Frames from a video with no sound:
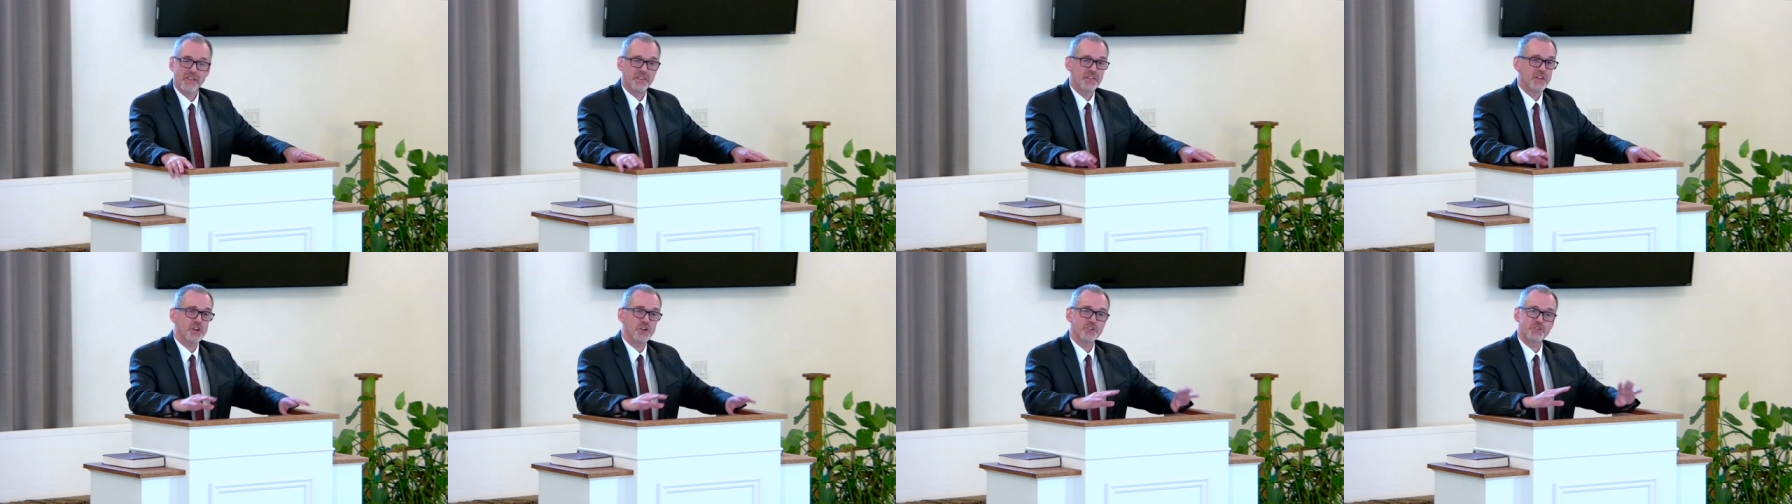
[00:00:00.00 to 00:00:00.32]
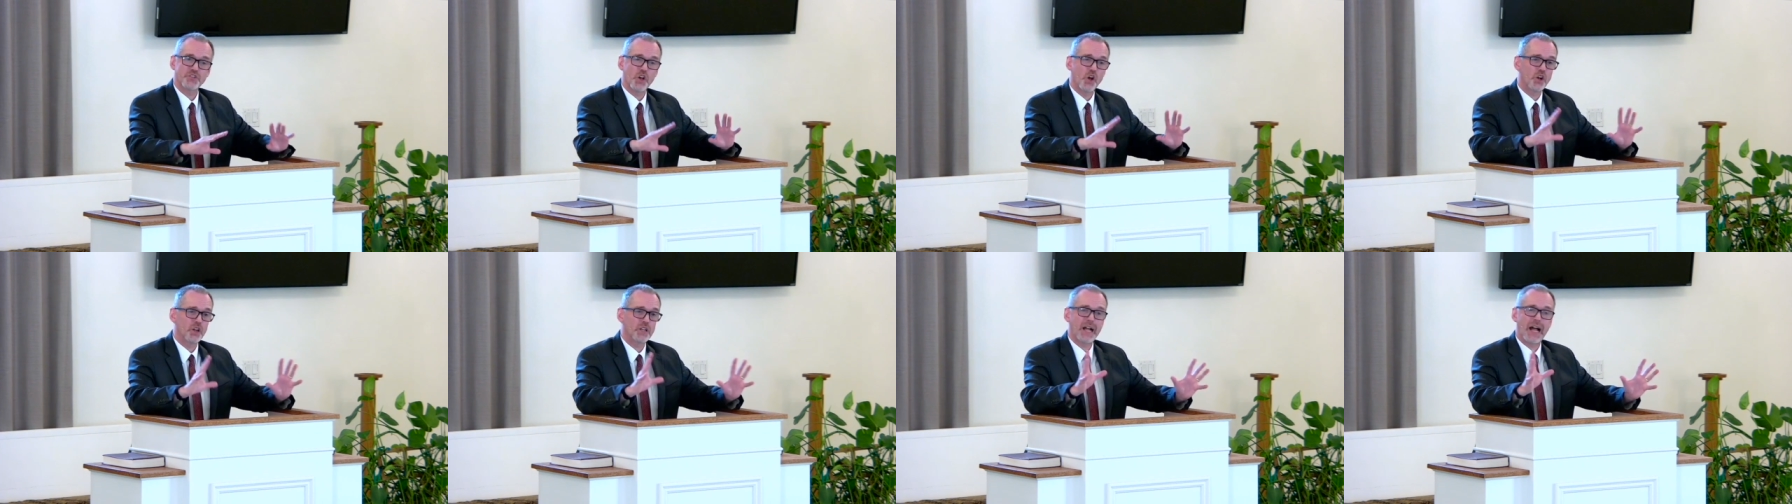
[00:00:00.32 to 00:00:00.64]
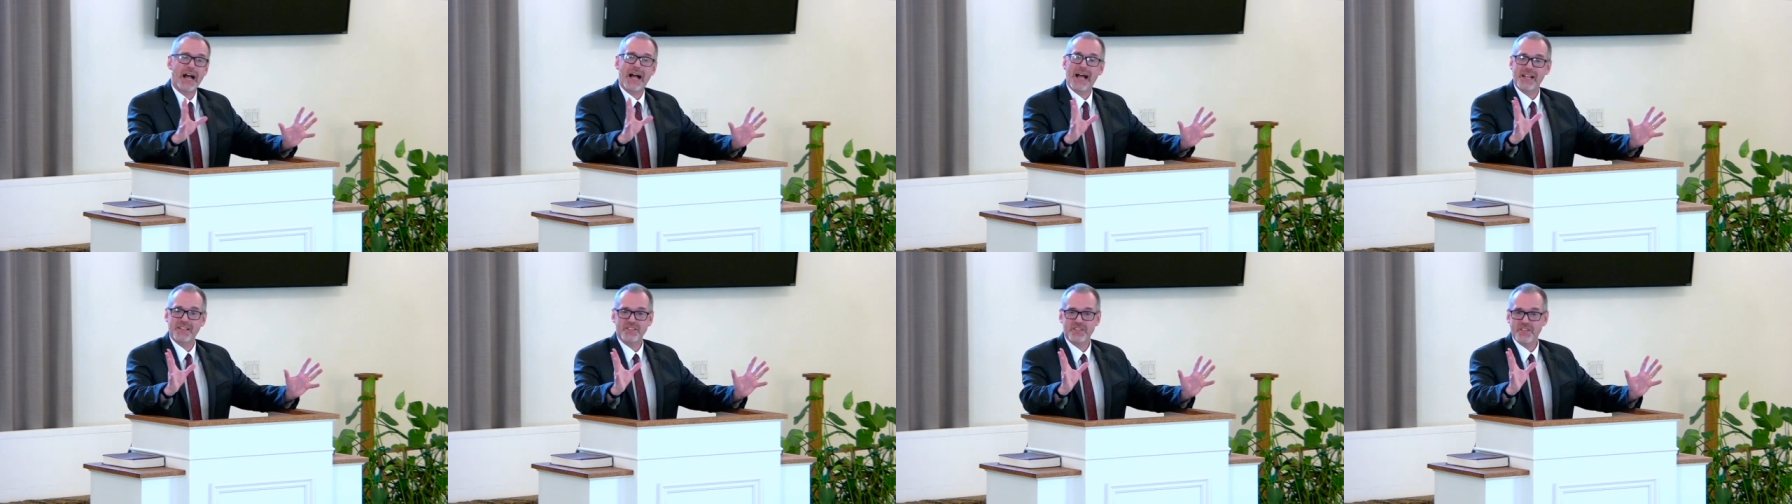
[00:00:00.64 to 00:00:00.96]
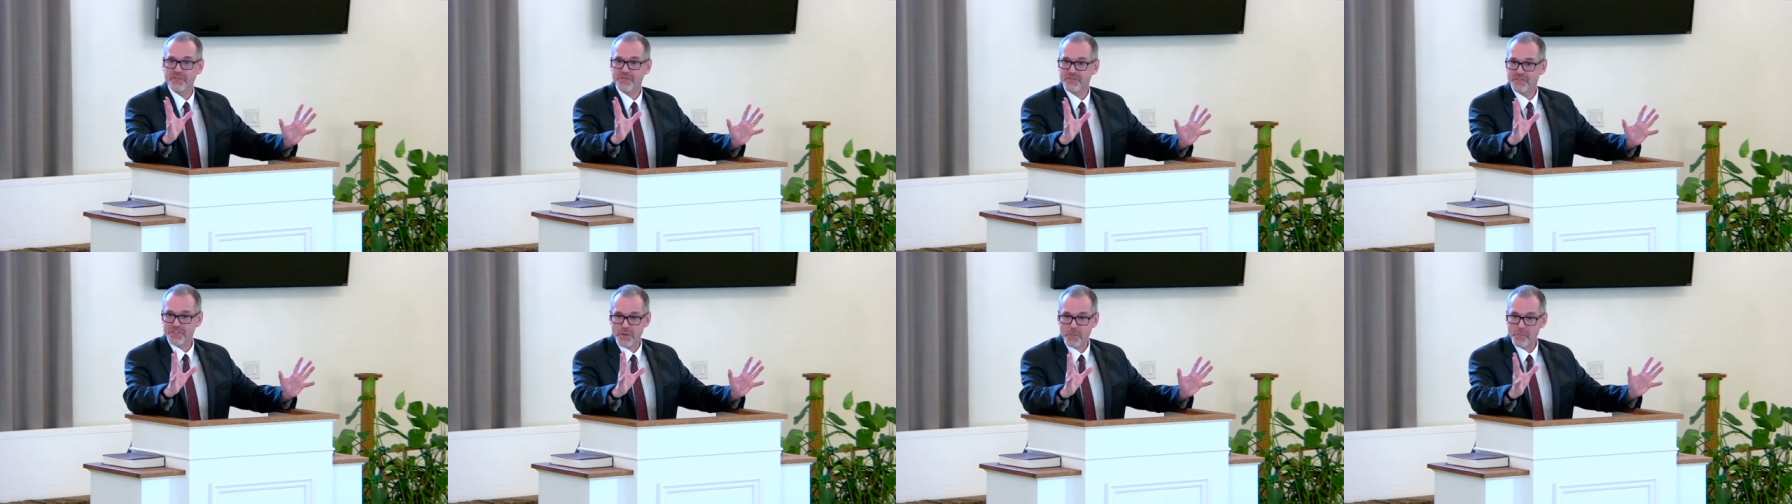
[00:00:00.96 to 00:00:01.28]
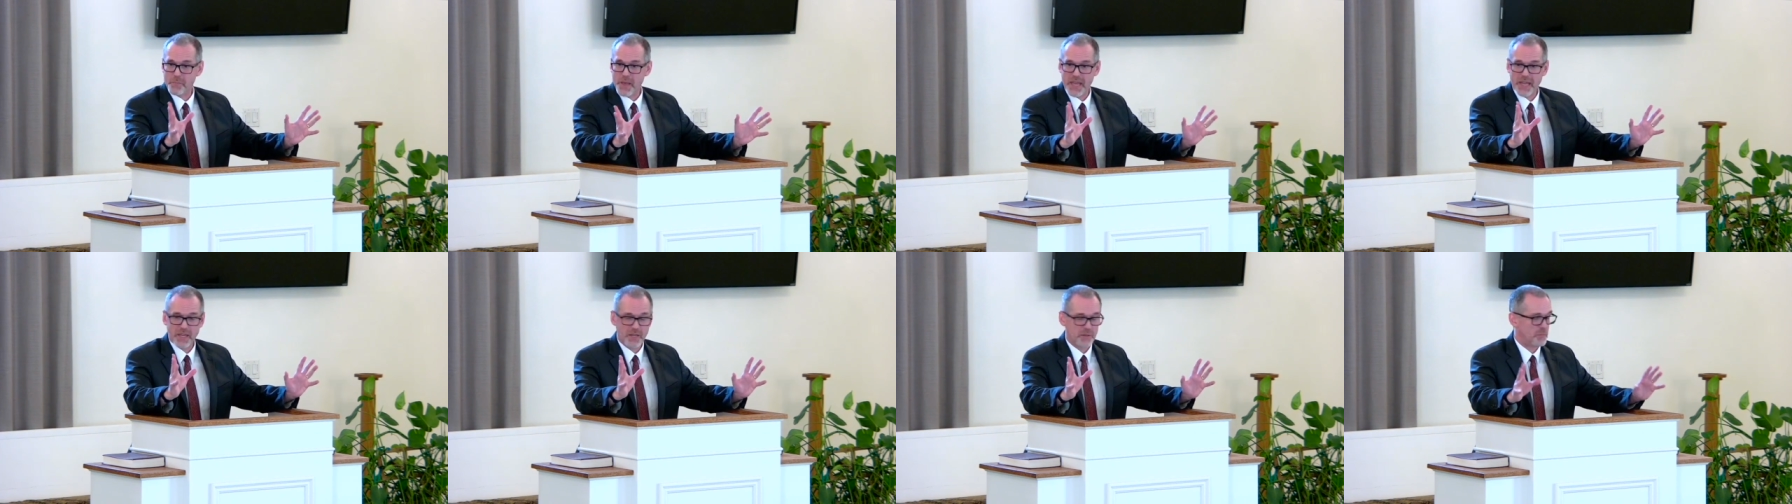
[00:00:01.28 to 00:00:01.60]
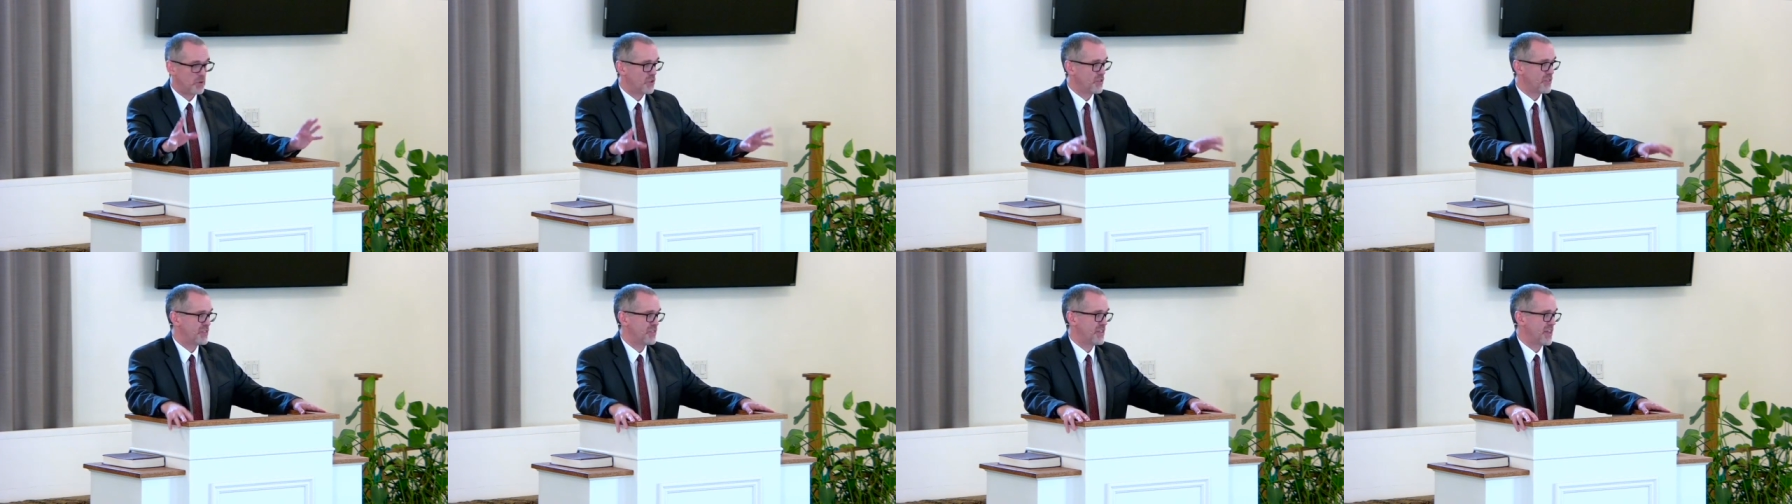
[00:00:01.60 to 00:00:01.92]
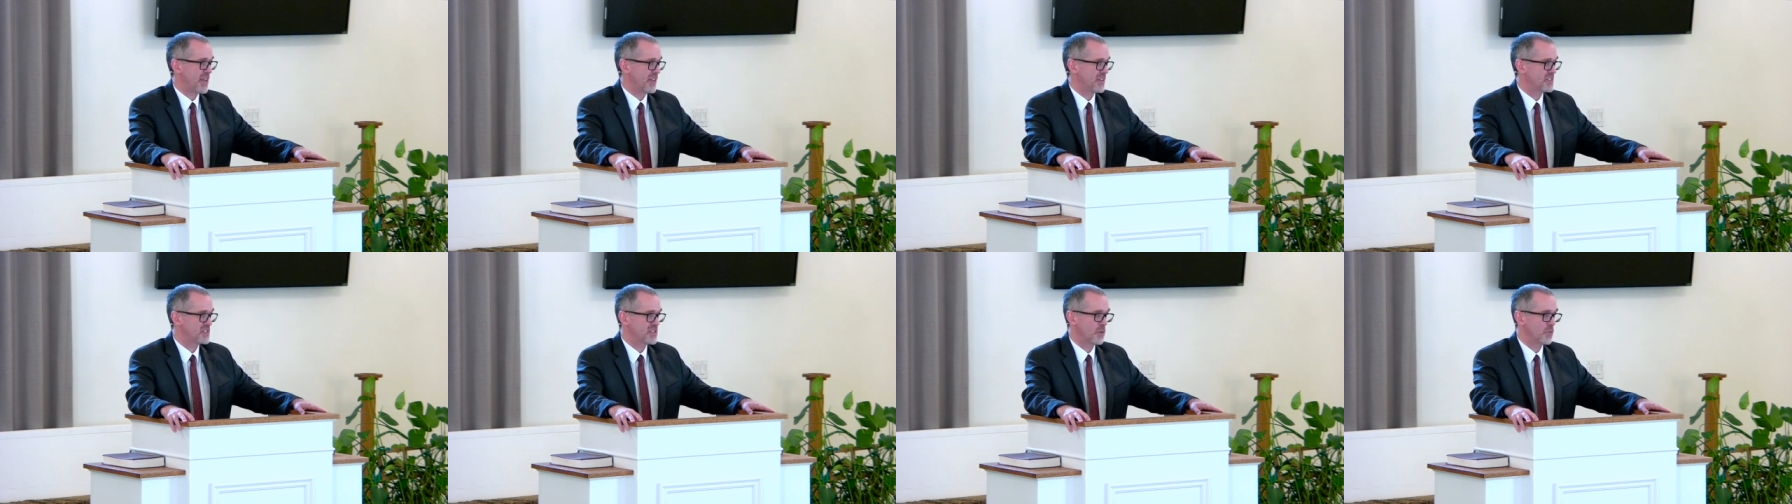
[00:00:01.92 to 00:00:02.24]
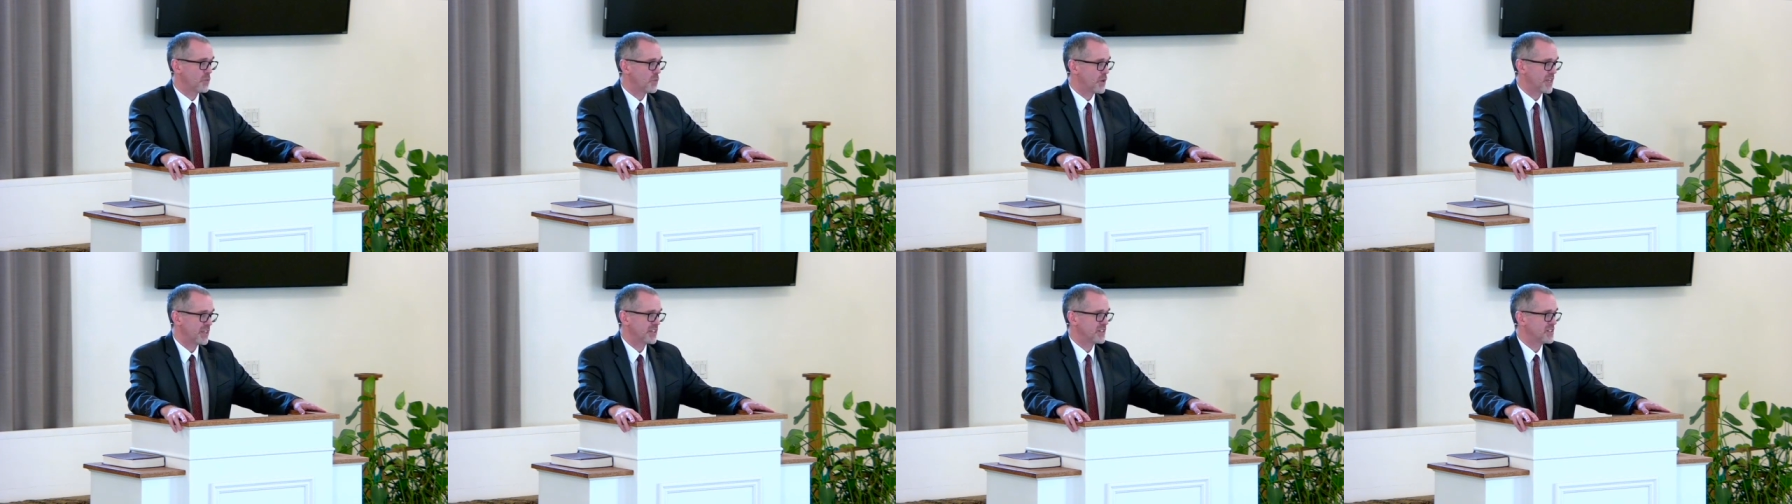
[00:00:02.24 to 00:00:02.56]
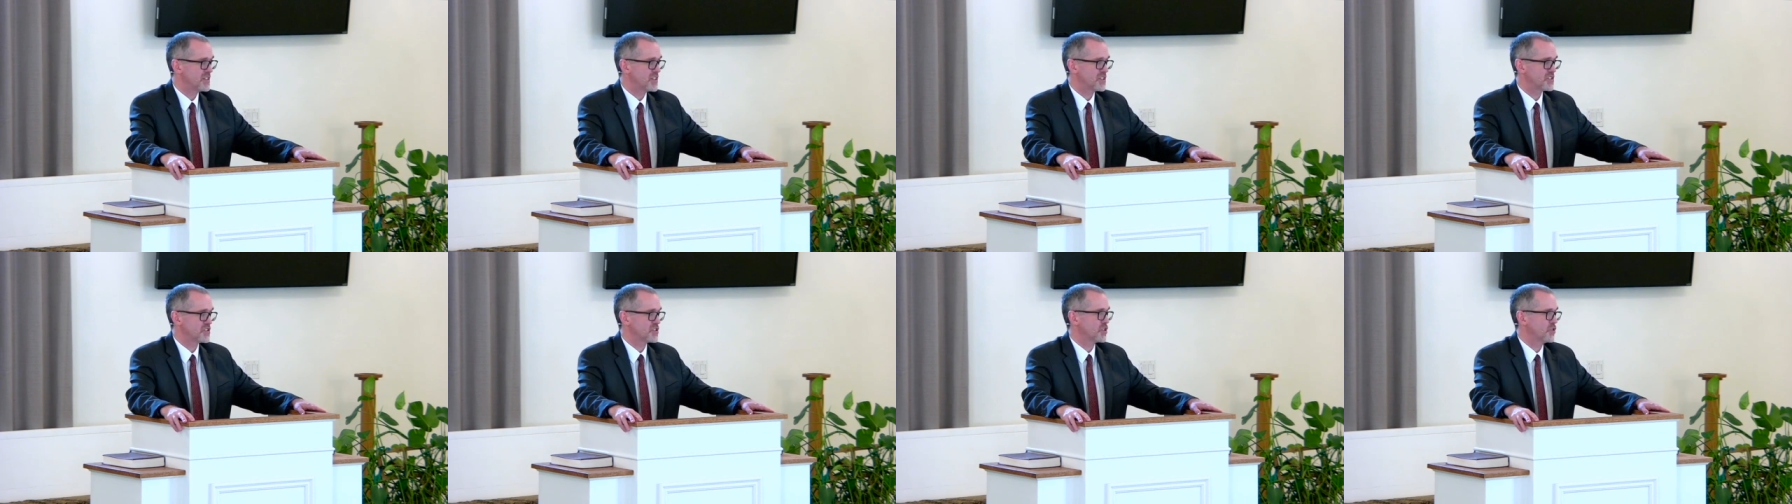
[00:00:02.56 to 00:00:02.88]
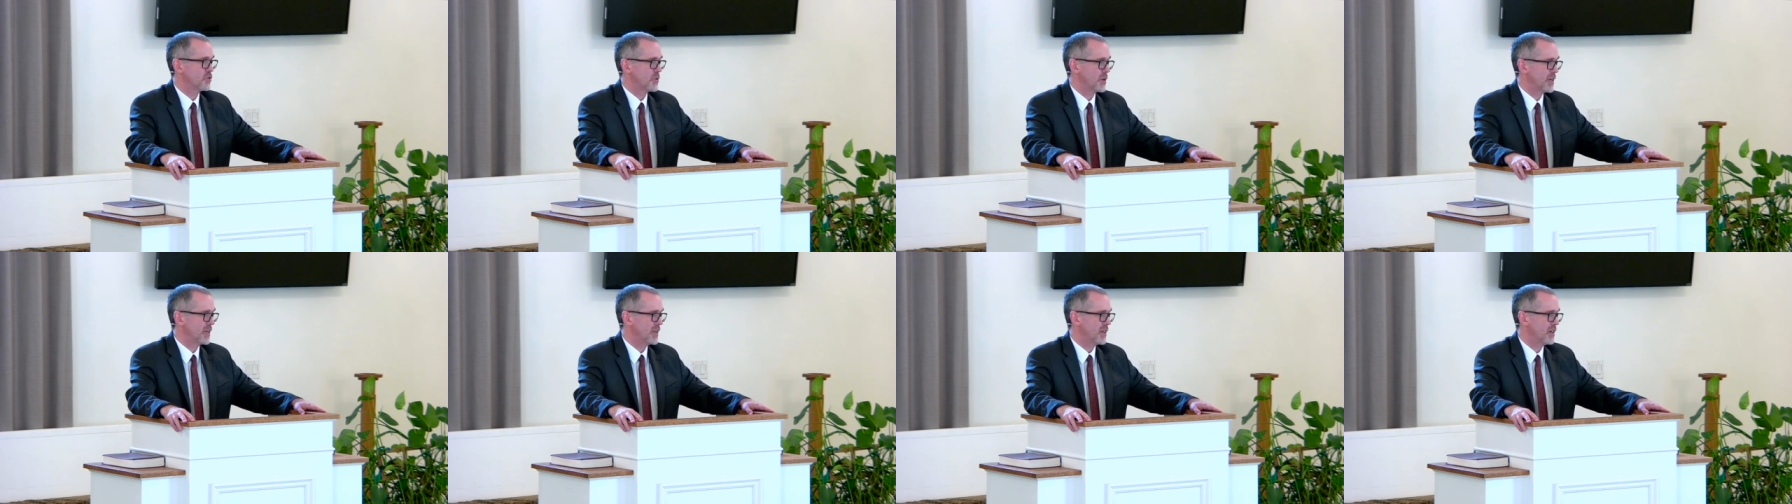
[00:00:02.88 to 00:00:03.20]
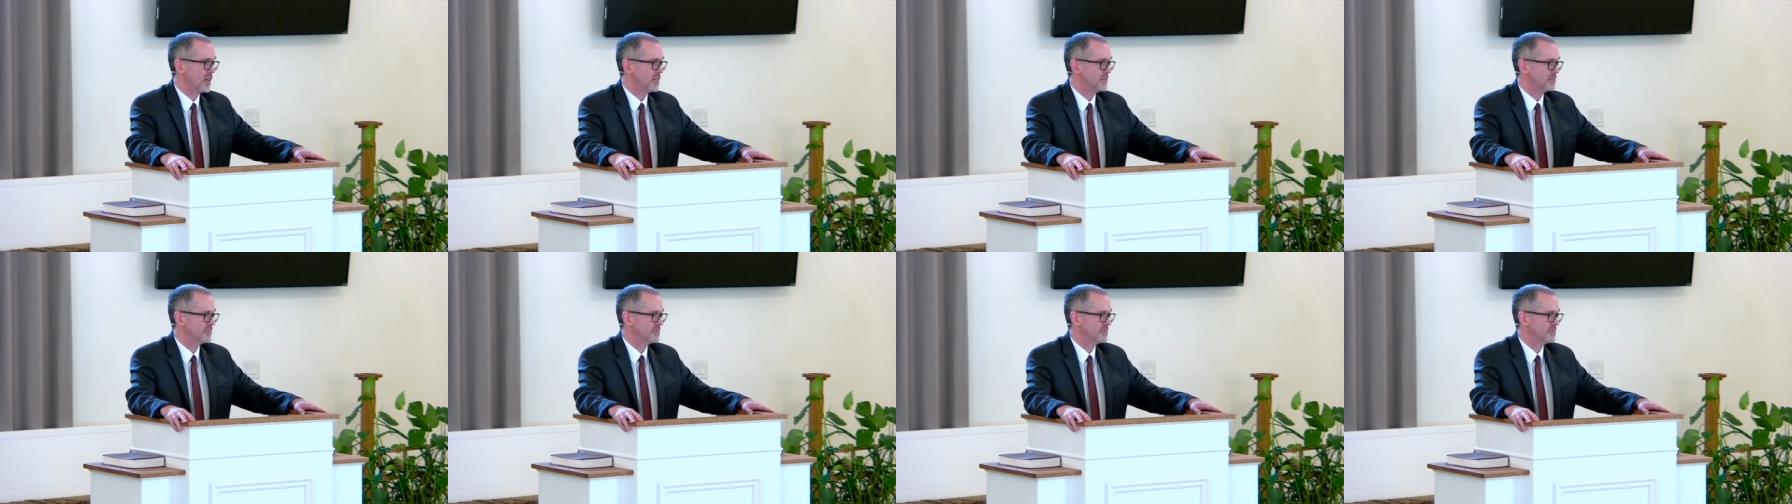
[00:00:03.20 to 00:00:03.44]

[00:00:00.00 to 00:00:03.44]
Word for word: there's all kinds of debatable things that we can disagree on